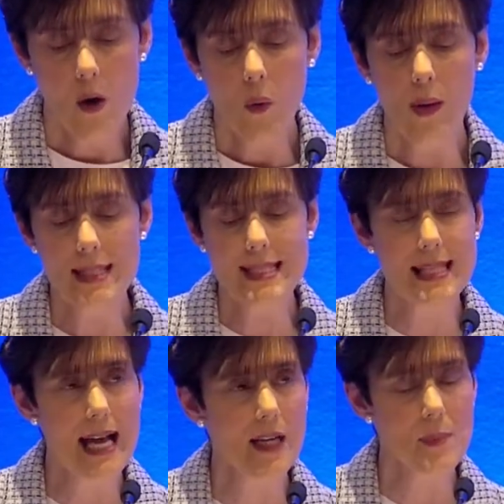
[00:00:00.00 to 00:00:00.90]
Whilst the
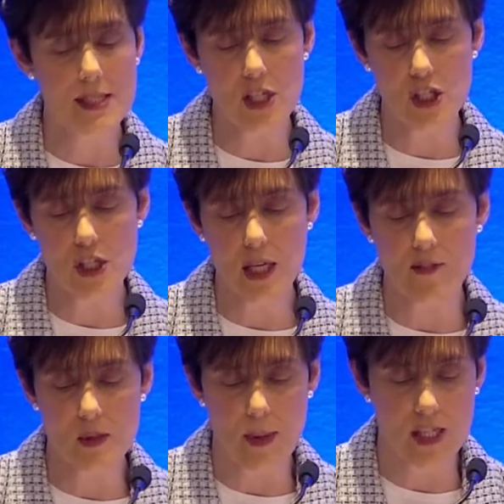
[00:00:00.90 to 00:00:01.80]
acquisition of
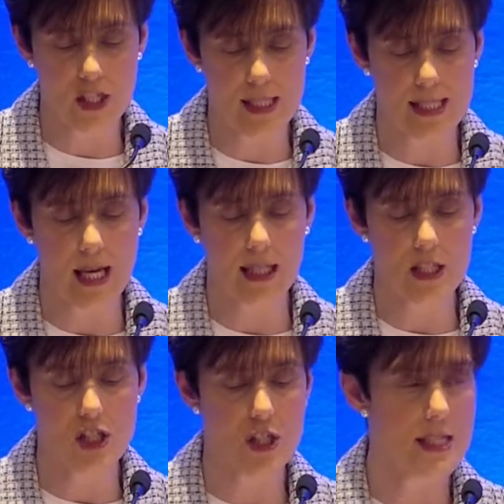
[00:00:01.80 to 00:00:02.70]
specialist
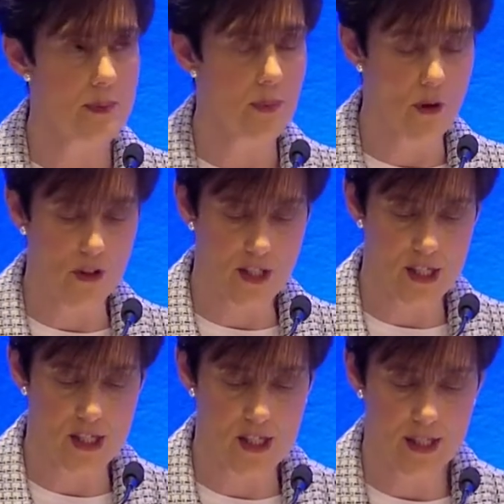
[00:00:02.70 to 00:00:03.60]
knowledge is
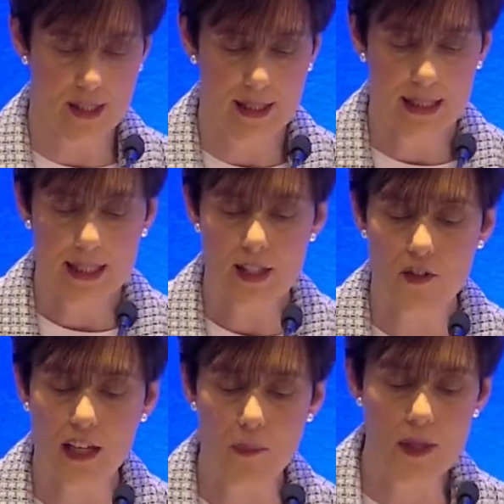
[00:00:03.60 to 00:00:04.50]
important, the
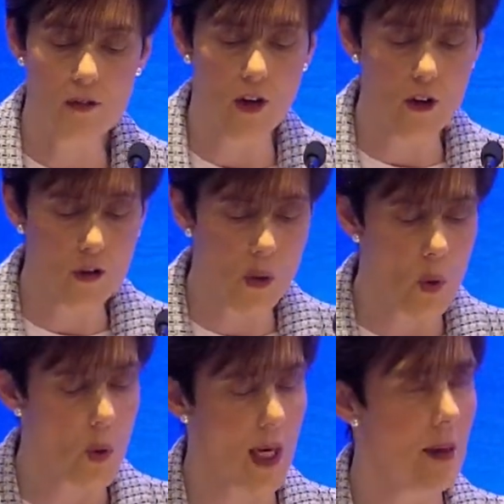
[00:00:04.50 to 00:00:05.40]
development of other
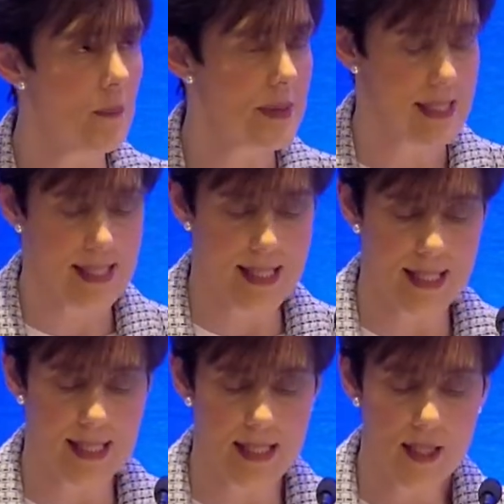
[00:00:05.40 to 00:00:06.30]
core
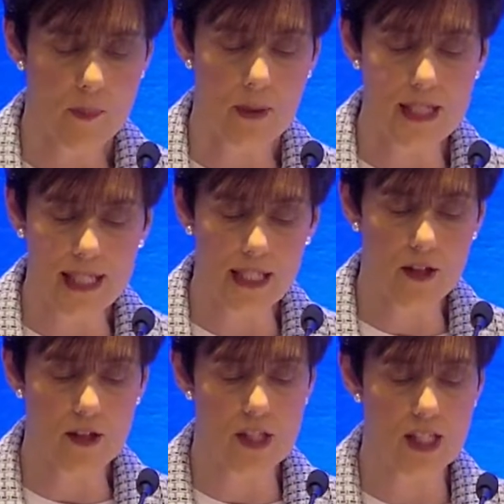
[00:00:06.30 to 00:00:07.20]
competencies
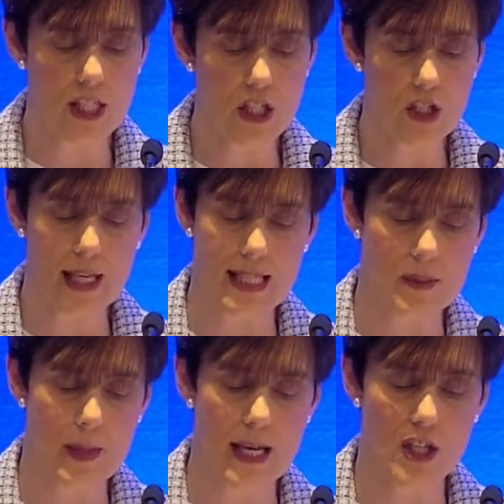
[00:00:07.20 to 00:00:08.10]
particular to teaching
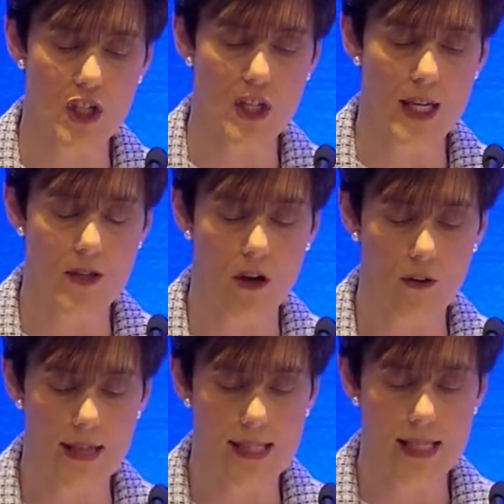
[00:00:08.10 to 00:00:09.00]
SPHE and
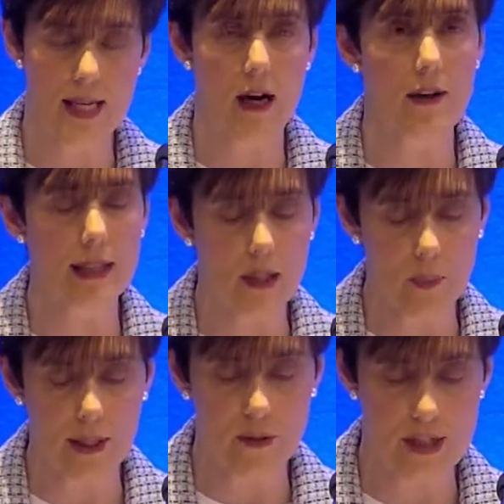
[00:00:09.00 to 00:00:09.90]
RSE are
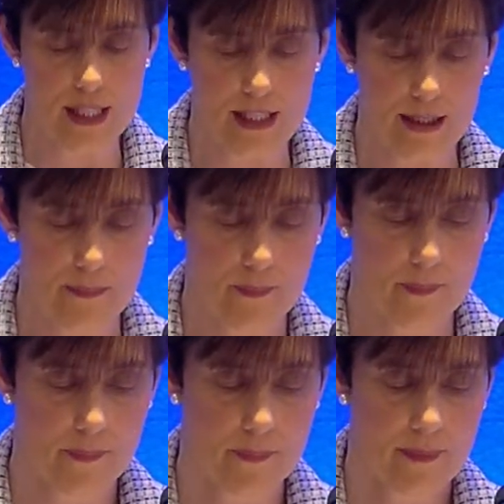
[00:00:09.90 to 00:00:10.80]
equally critical.
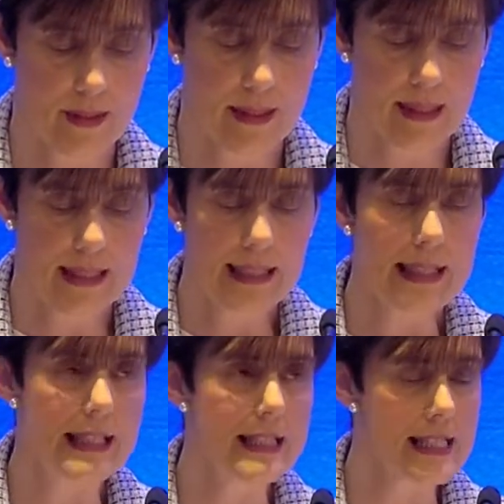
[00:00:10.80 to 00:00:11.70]

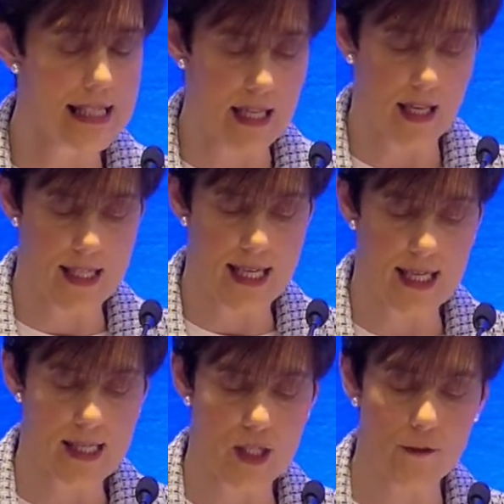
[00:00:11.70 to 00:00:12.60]
In this
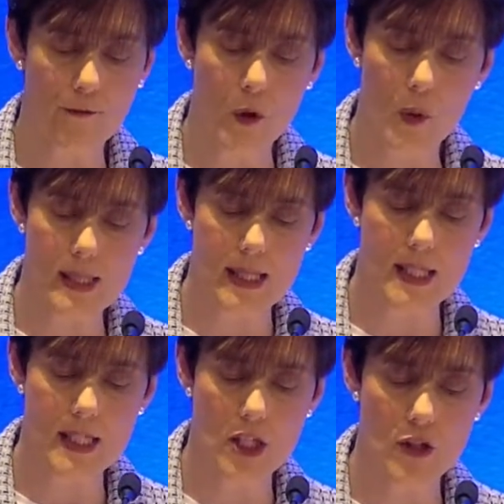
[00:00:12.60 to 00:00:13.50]
context, a focus on
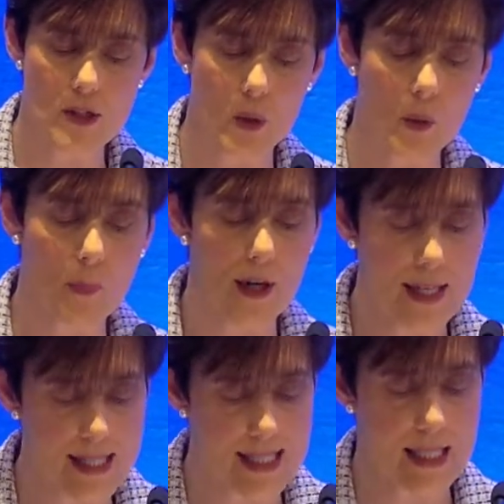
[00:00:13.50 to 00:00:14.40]
teachers' own
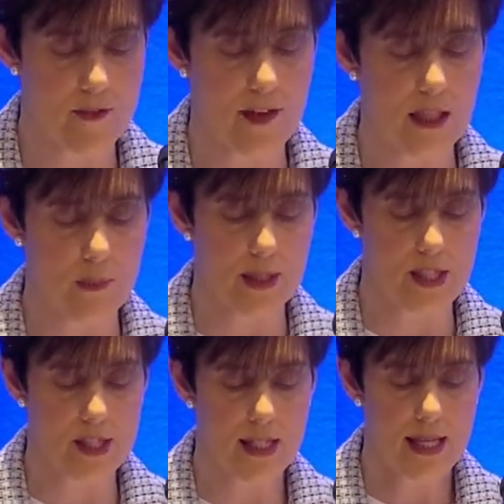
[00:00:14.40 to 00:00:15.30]
personal
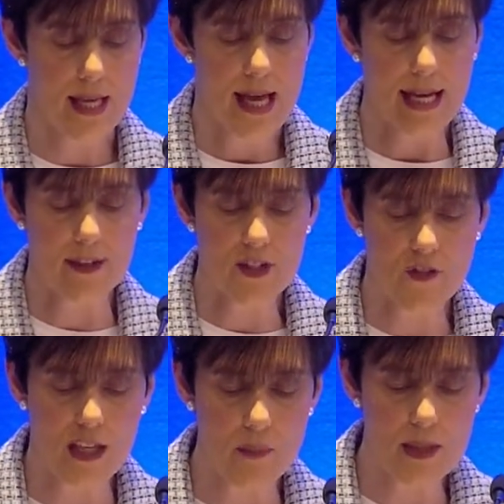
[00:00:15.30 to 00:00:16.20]
development and on the
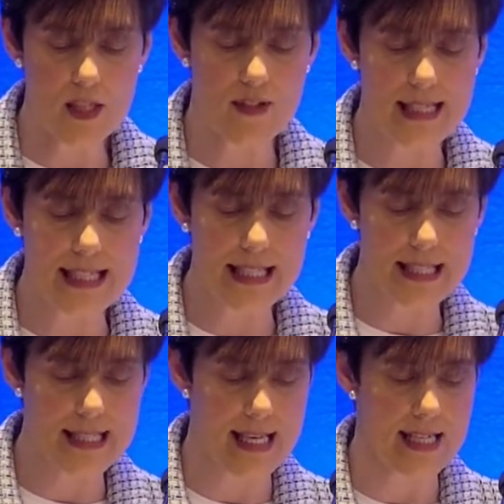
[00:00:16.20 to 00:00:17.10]
development of a skill
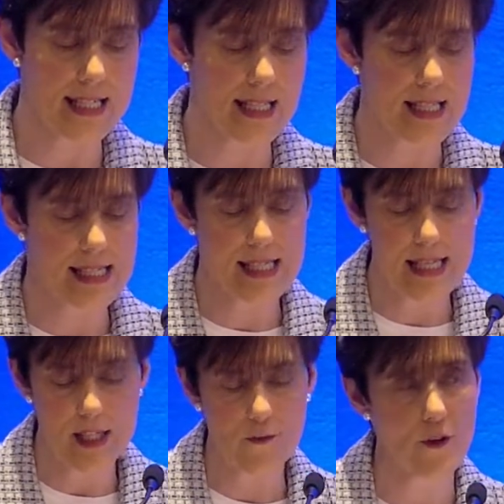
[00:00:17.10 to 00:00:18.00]
set that is
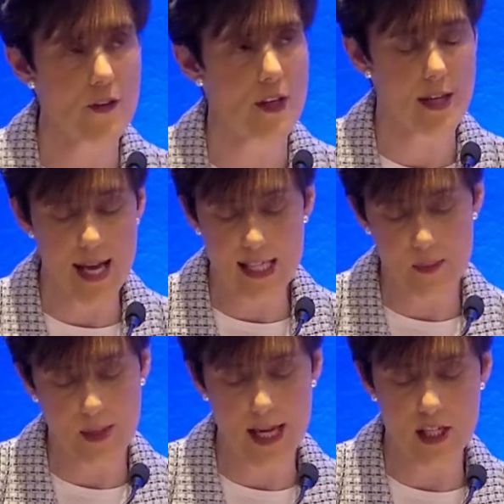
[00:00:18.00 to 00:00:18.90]
needed for the
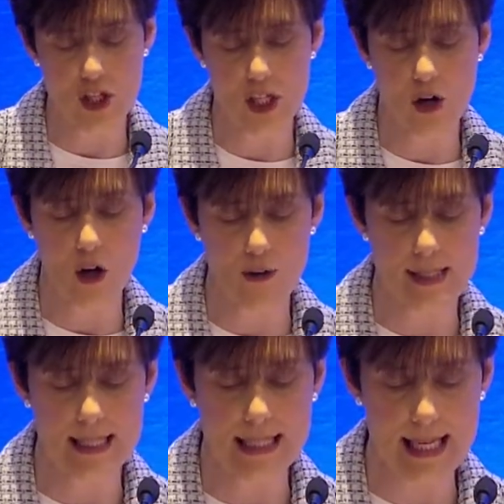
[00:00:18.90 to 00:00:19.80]
SPHE
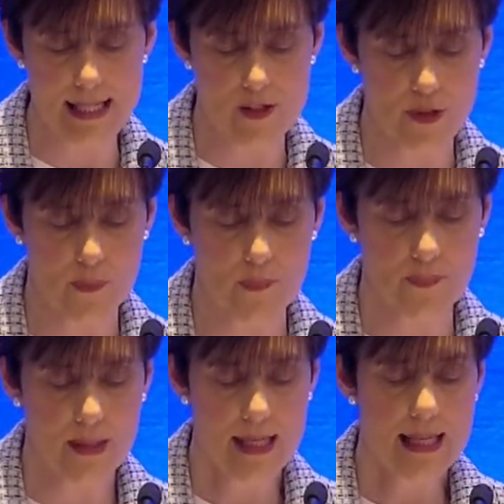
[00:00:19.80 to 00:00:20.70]
RSE classroom
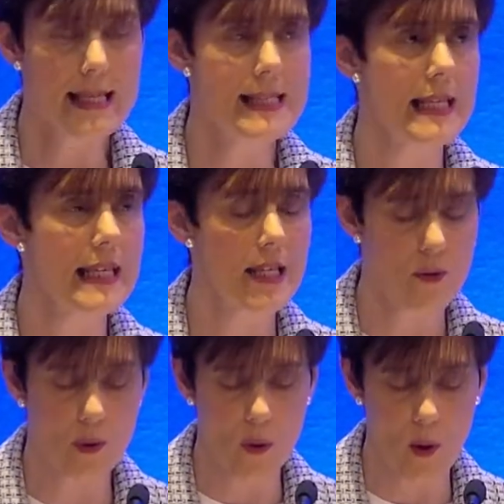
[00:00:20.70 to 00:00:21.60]
is a key
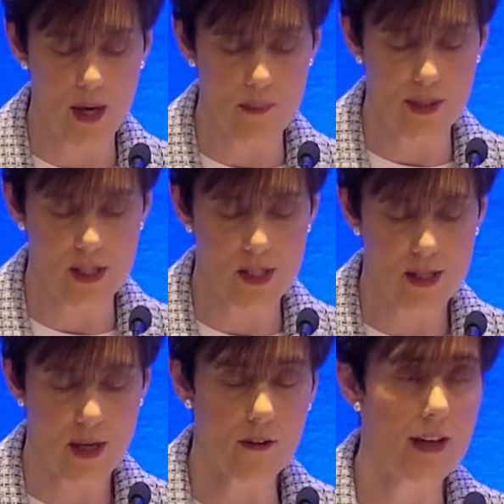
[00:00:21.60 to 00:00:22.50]
requirement
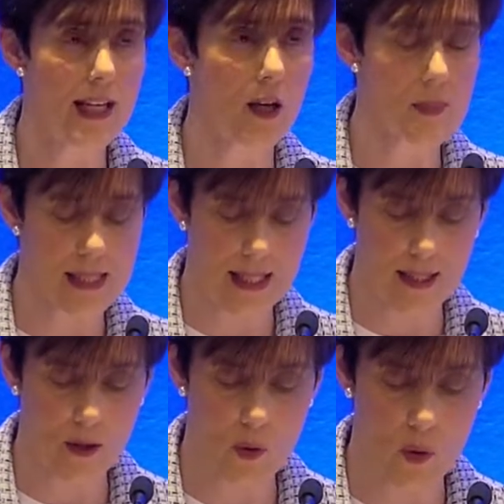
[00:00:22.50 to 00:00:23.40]
of any upskilling
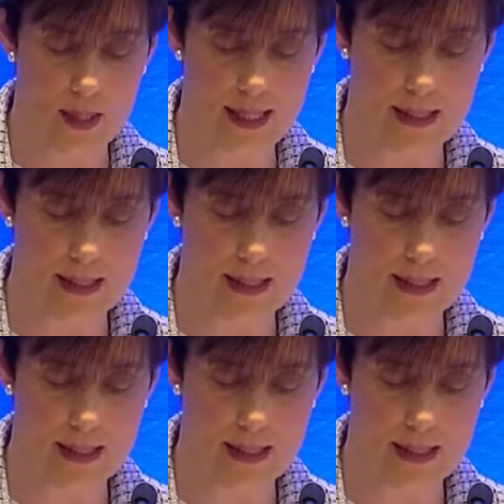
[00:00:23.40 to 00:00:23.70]
course.